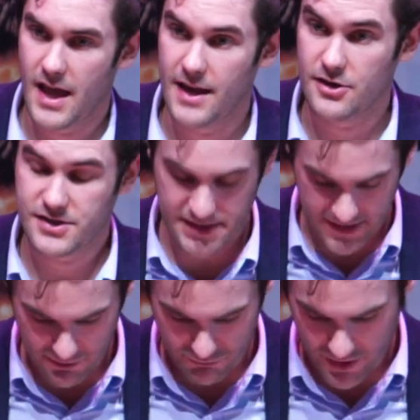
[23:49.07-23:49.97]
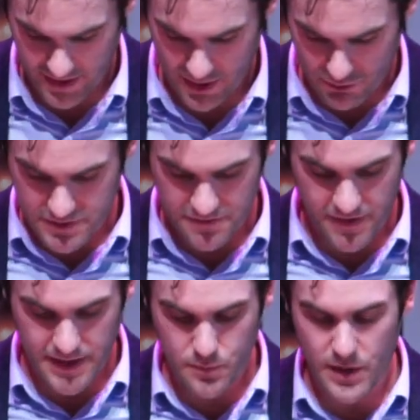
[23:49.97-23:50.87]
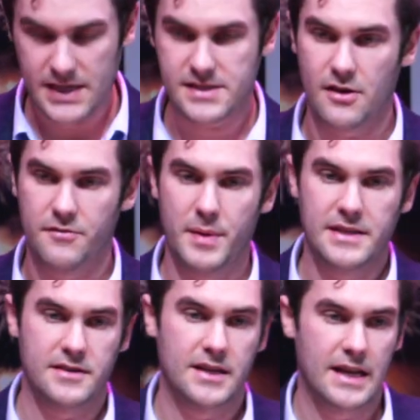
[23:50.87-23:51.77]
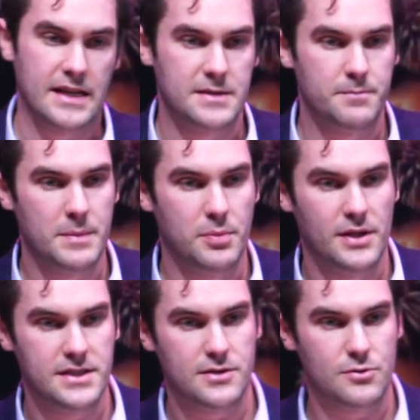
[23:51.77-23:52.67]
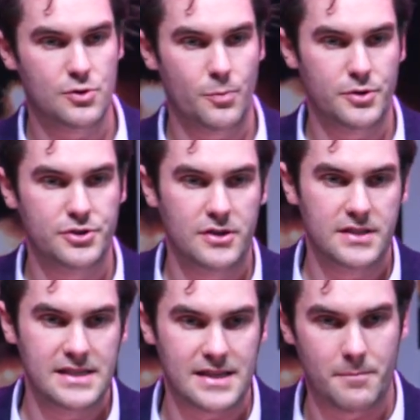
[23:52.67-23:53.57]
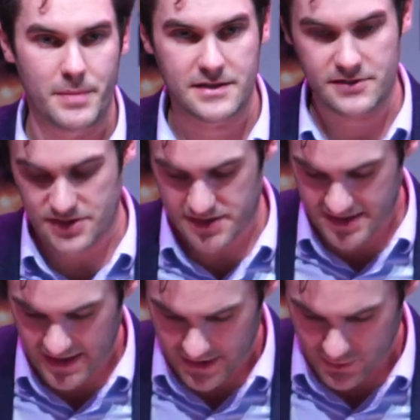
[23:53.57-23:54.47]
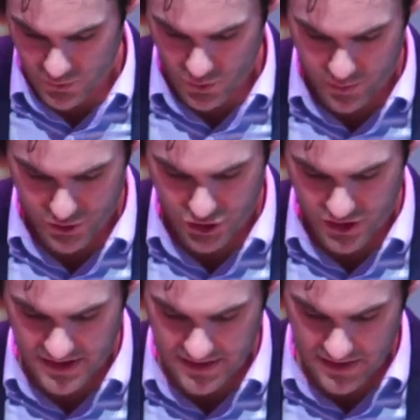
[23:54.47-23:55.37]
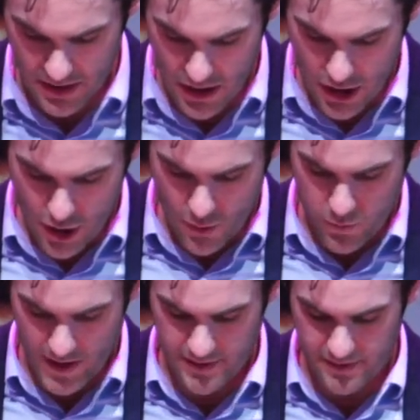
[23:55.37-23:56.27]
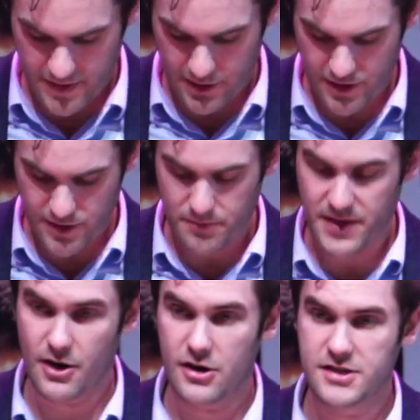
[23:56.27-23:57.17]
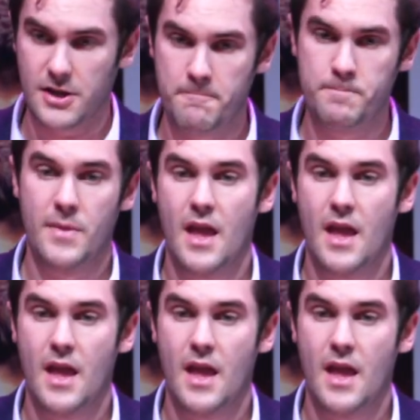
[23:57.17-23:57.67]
in our city right now, to find ways of better connecting people into those opportunities and better sustaining those opportunities when they're in them. There are some